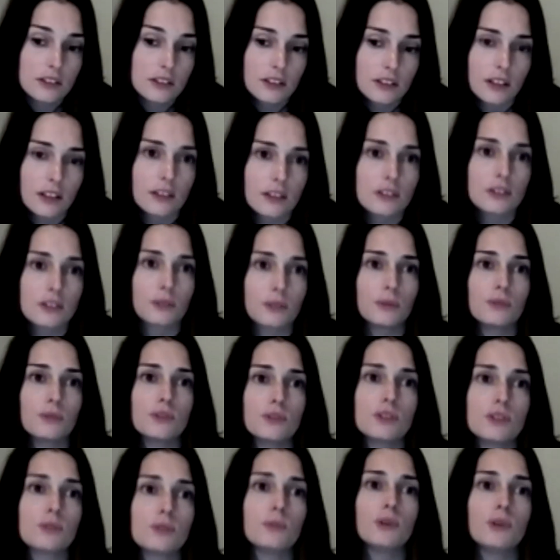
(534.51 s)
And so we've
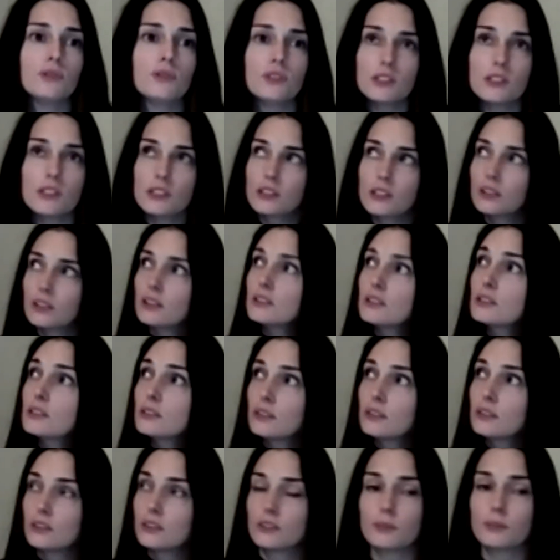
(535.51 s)
just moved into this
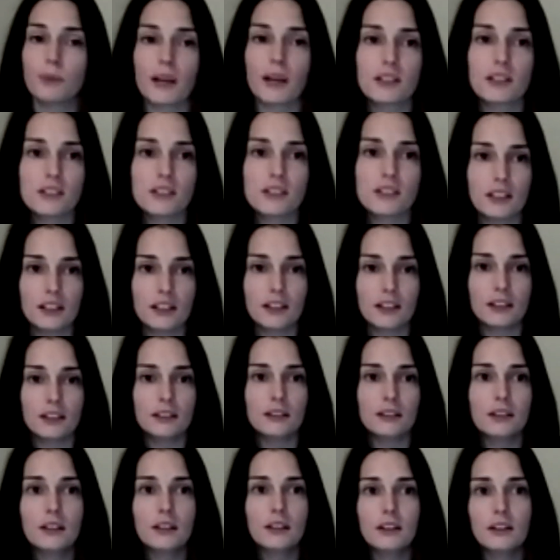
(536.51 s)
space here,
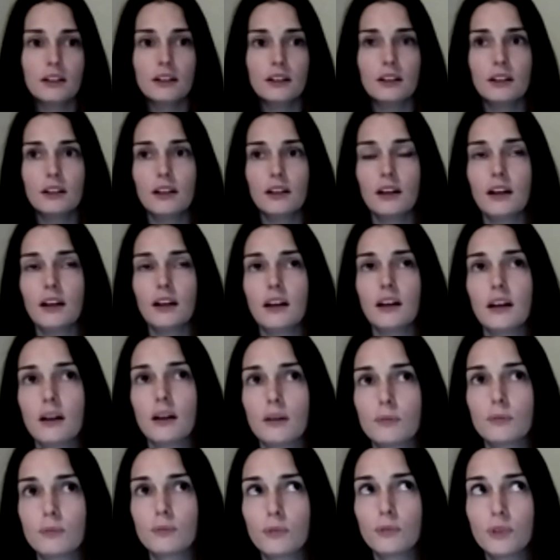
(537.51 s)

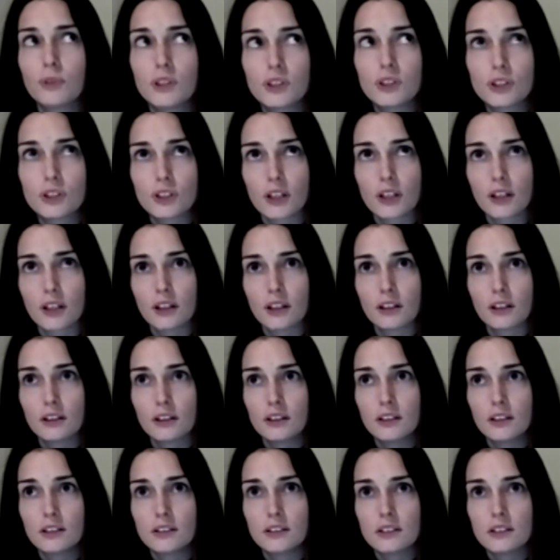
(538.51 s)
which
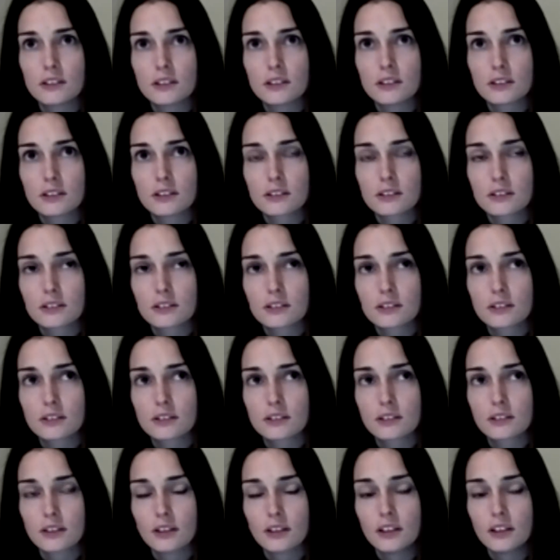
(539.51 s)
is
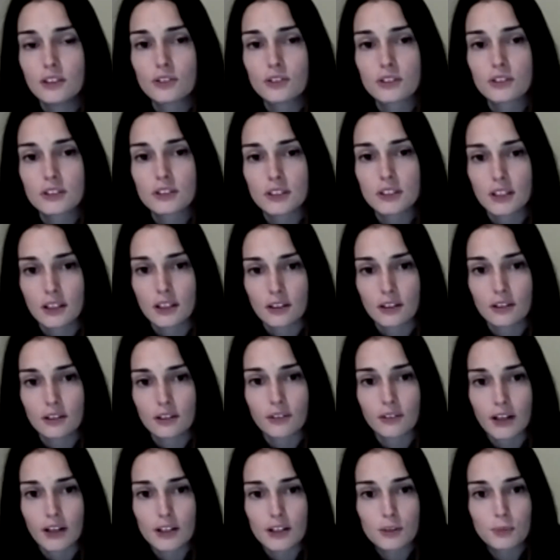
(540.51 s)
an interesting
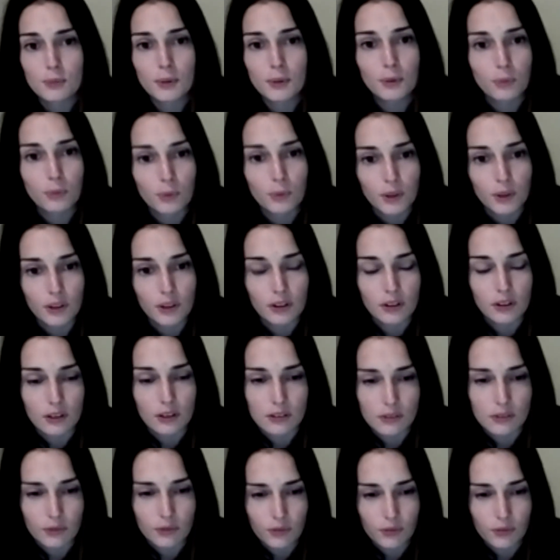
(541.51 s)
arrangement with Fitz